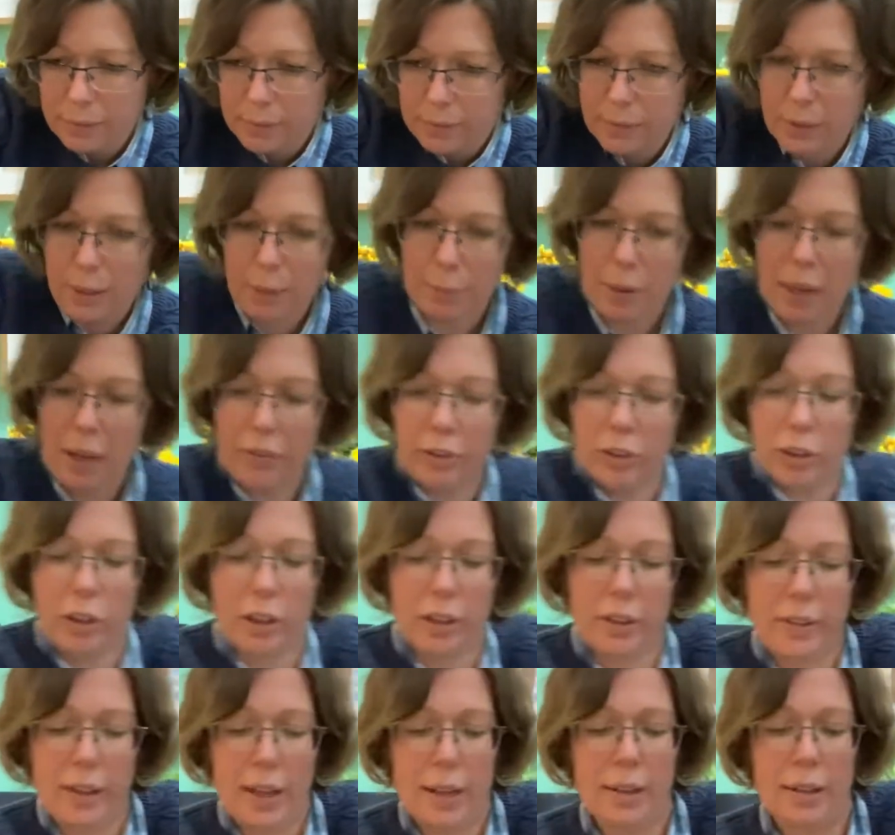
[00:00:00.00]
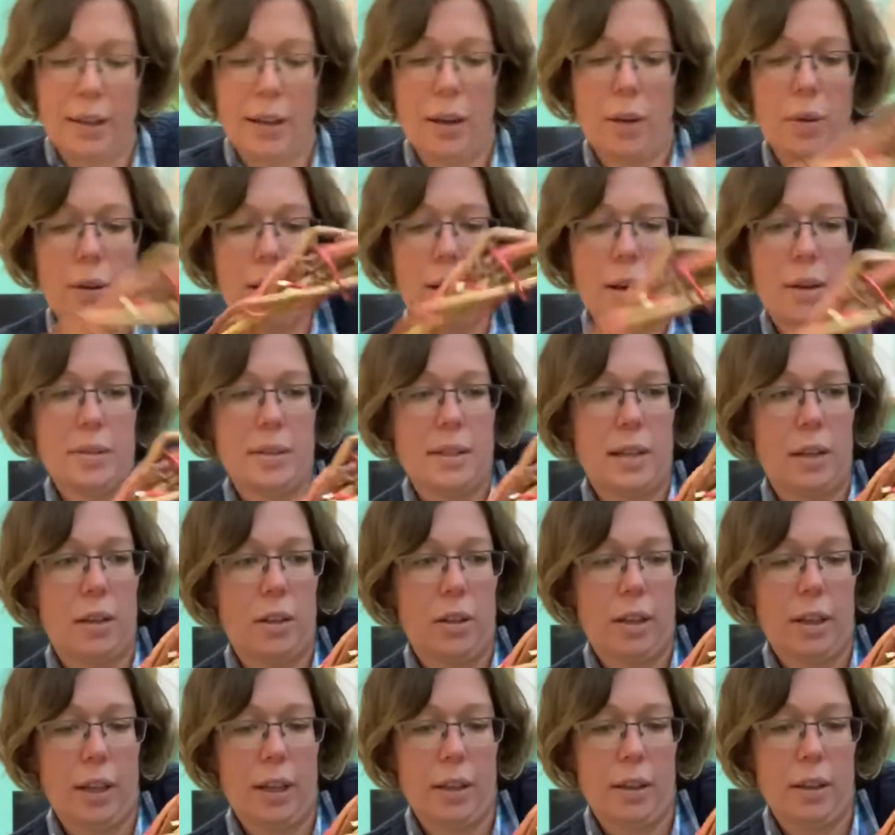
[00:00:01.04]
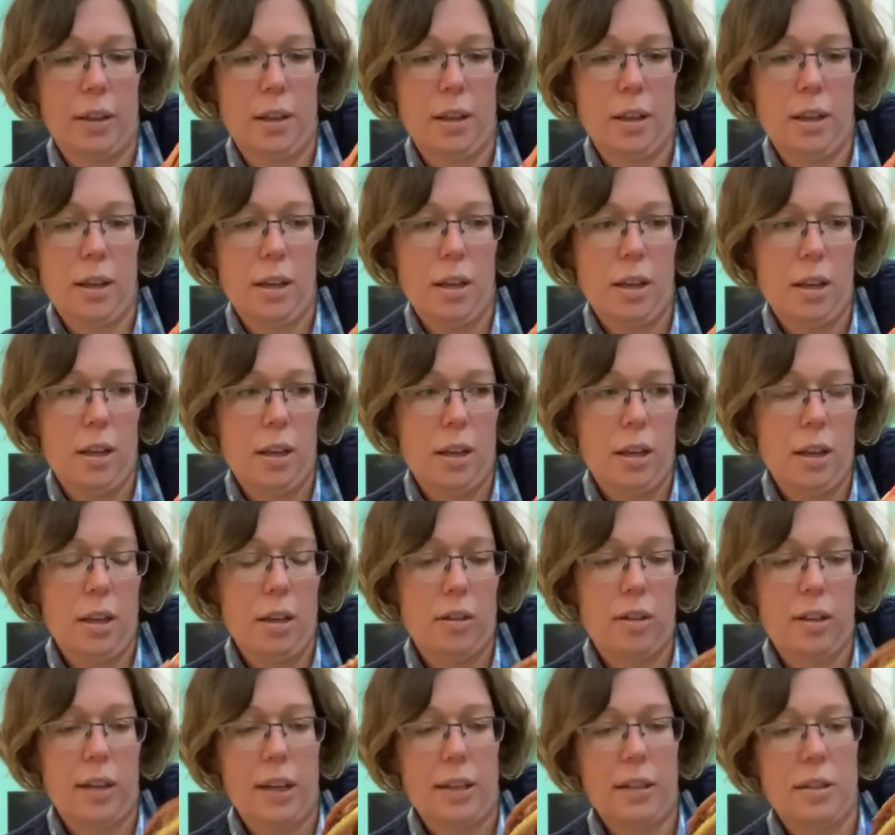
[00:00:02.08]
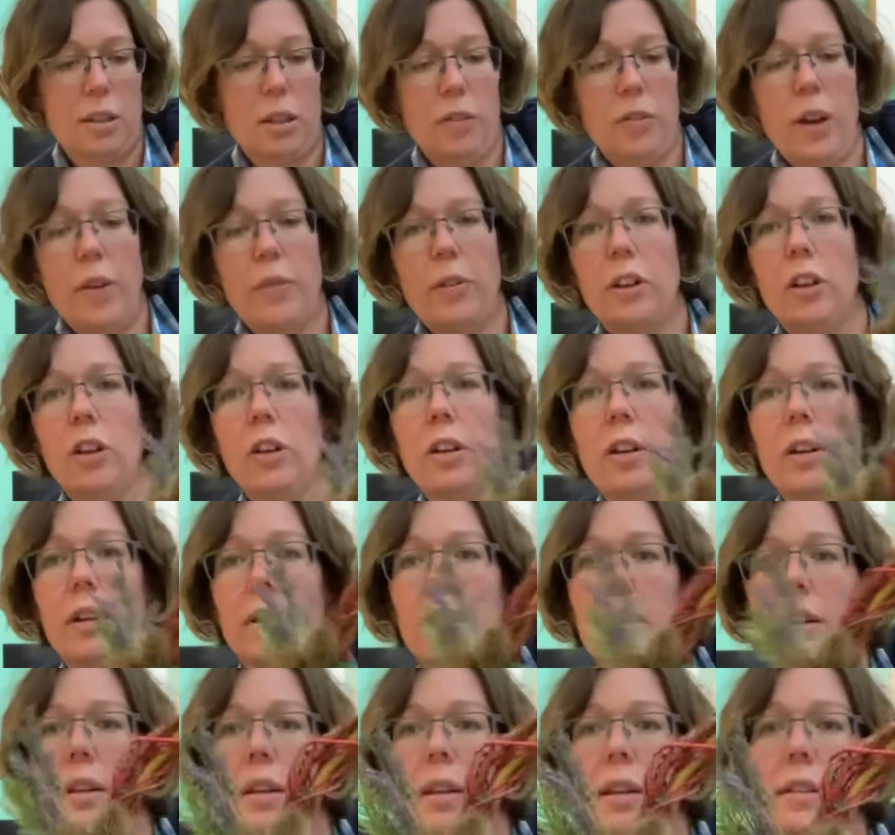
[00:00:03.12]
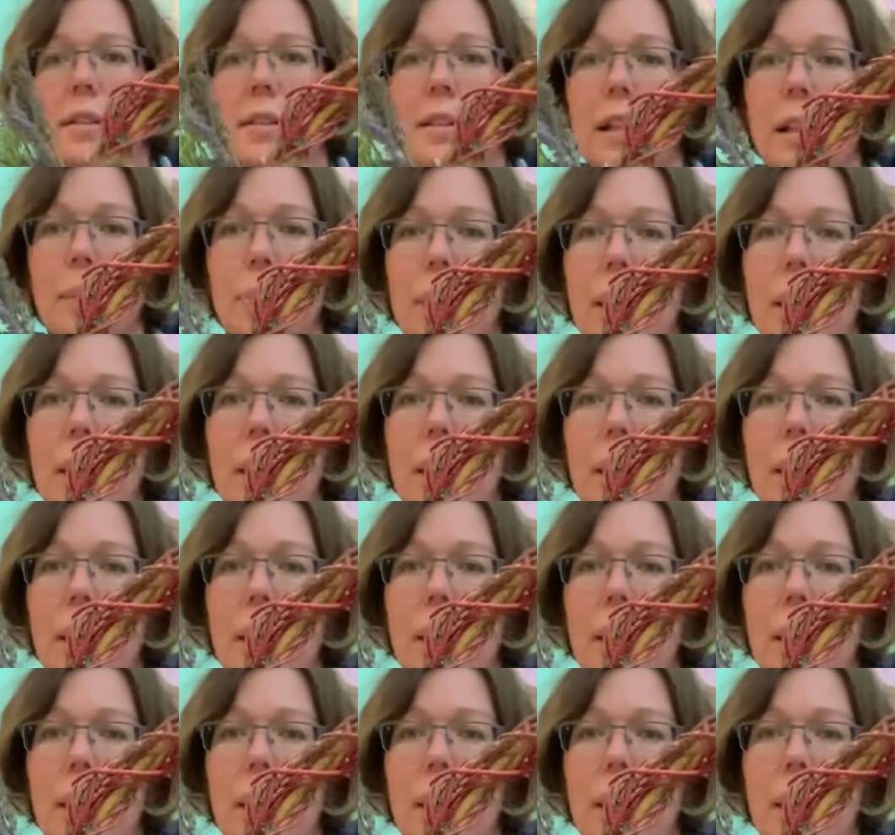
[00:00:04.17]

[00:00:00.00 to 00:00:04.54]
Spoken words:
And we'll have a look at that now. How's that looking? Okay, so if you have a look, it's a little bit